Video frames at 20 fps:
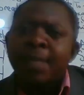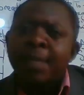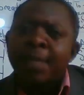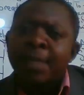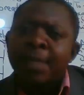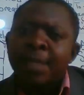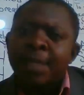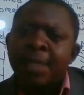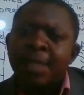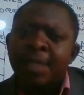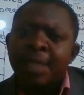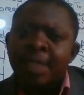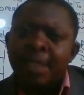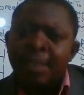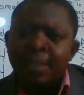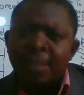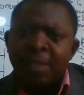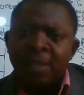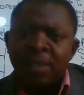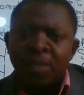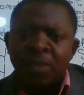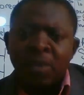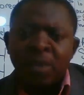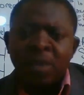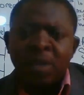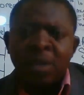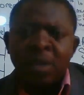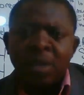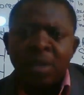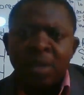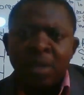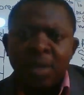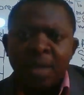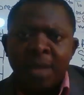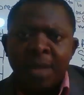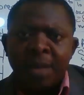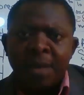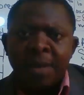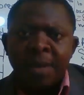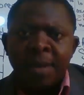but yet have just one
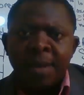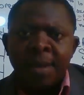rationale.